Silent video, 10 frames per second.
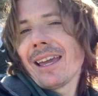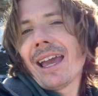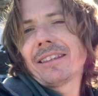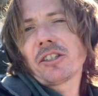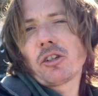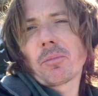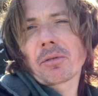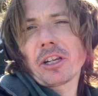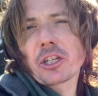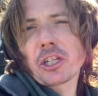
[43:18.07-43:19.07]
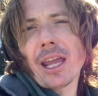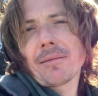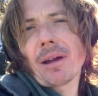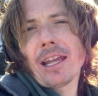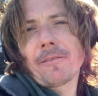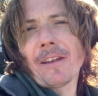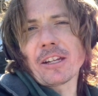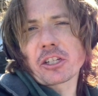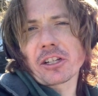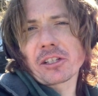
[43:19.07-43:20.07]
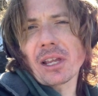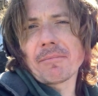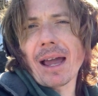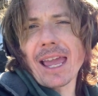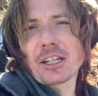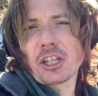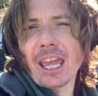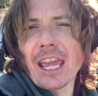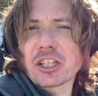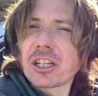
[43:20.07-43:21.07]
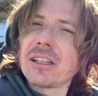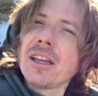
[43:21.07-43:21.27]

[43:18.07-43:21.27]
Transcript: and that you appreciate my adventures and my education.